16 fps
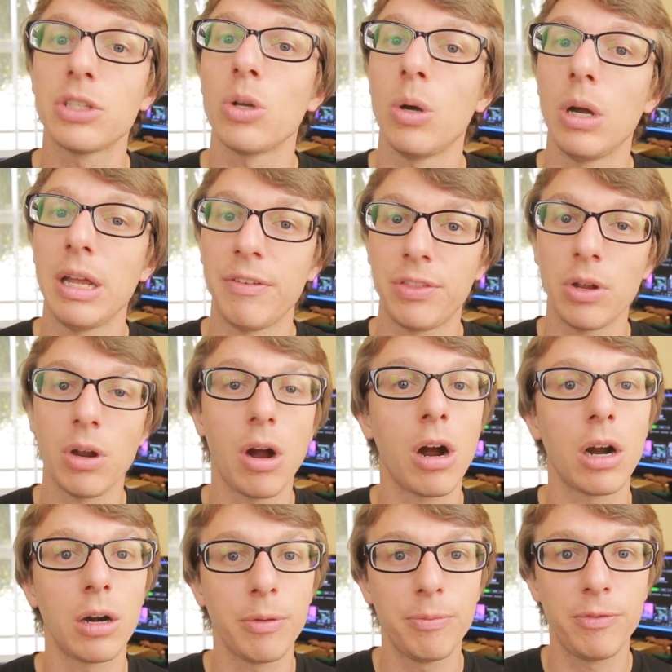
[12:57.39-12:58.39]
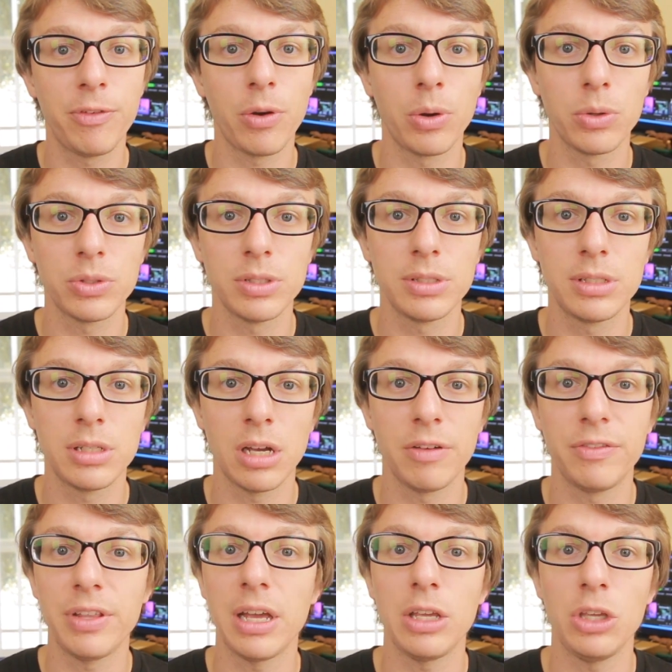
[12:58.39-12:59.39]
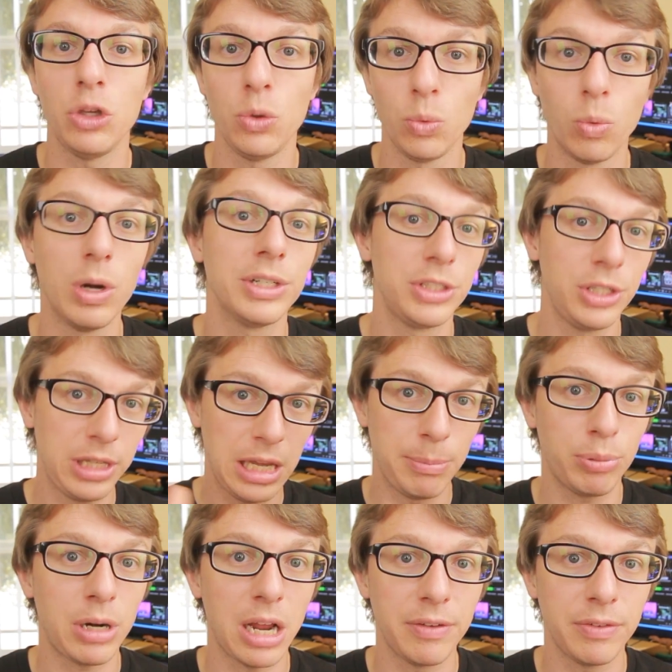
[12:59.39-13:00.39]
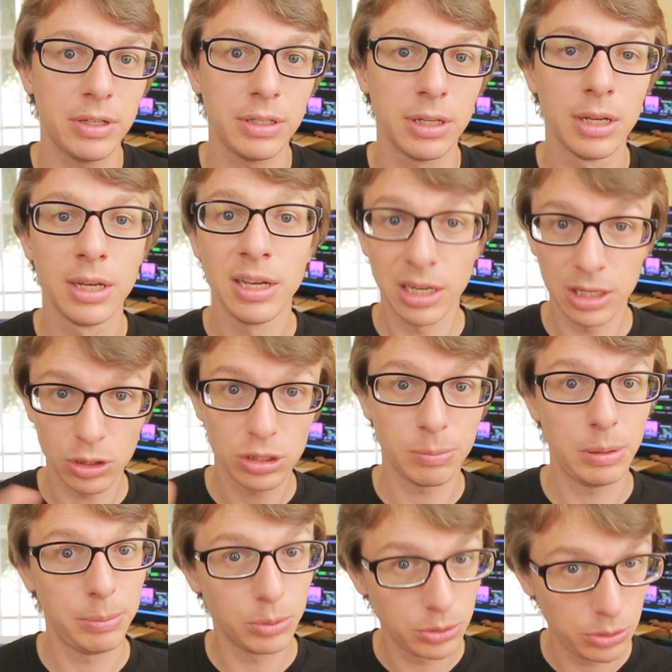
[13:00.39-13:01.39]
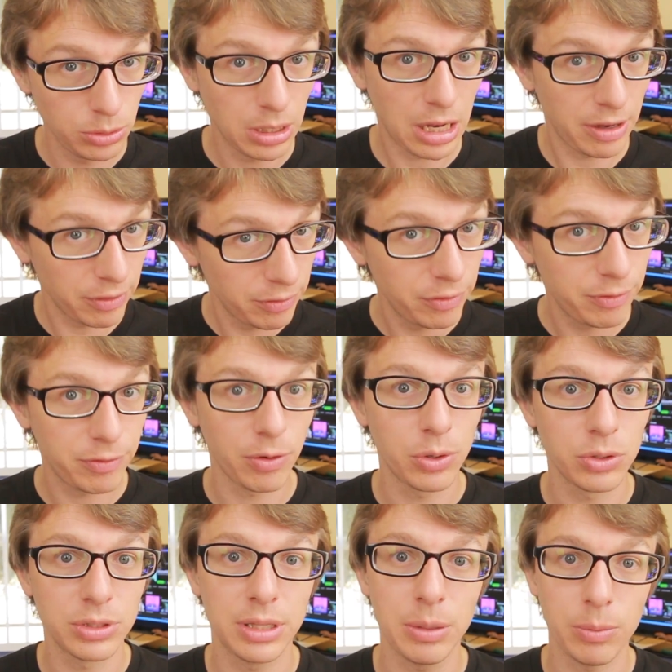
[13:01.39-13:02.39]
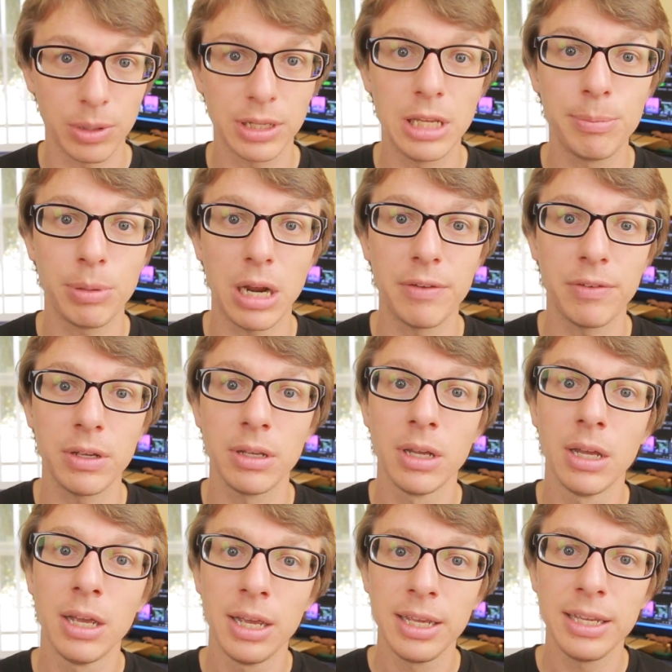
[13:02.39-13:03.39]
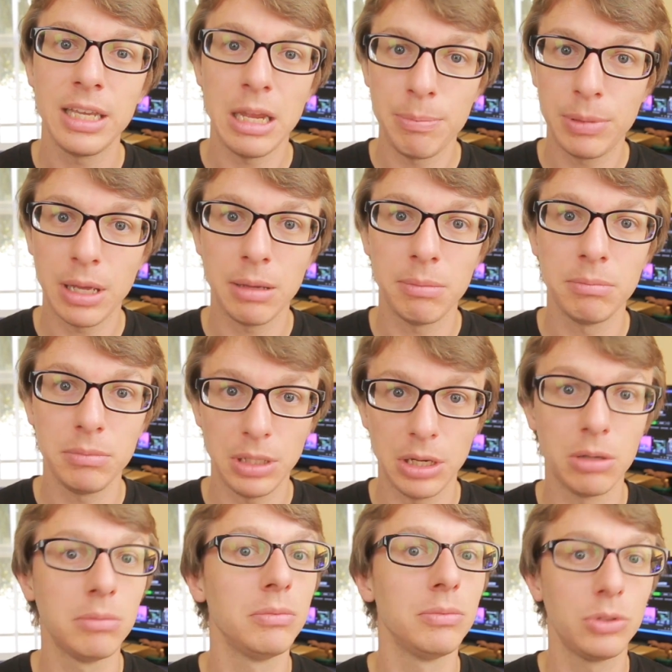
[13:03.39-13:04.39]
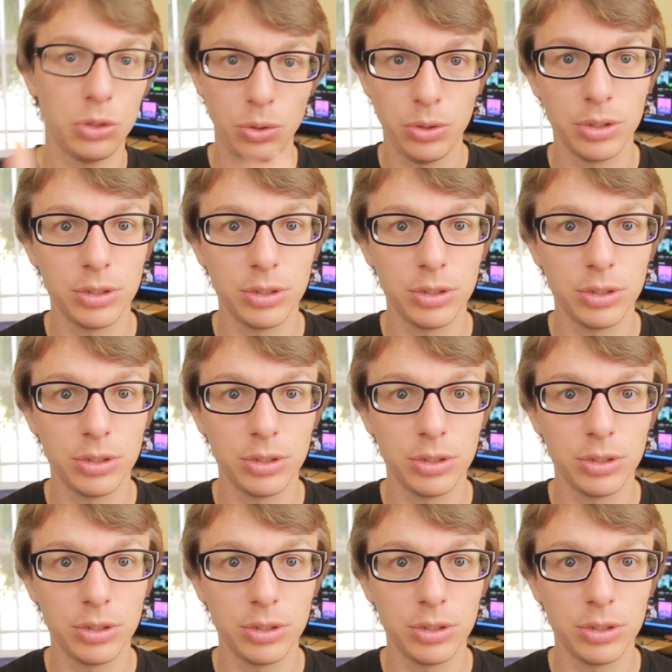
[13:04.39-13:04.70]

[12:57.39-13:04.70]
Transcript: So if there are photos and stuff that you want to keep private, I know some people do have photos that they want to keep private, keep them, you know, to